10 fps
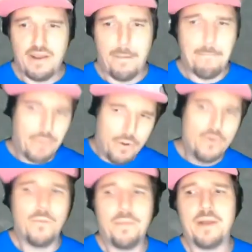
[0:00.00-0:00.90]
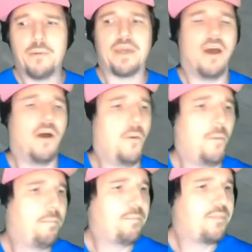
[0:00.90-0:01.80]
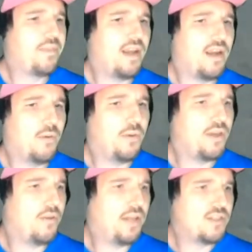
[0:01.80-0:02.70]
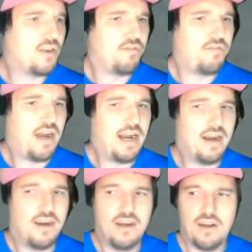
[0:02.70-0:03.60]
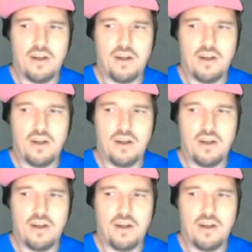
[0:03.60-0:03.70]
Boom! There we go. There we go. That's our fire. Our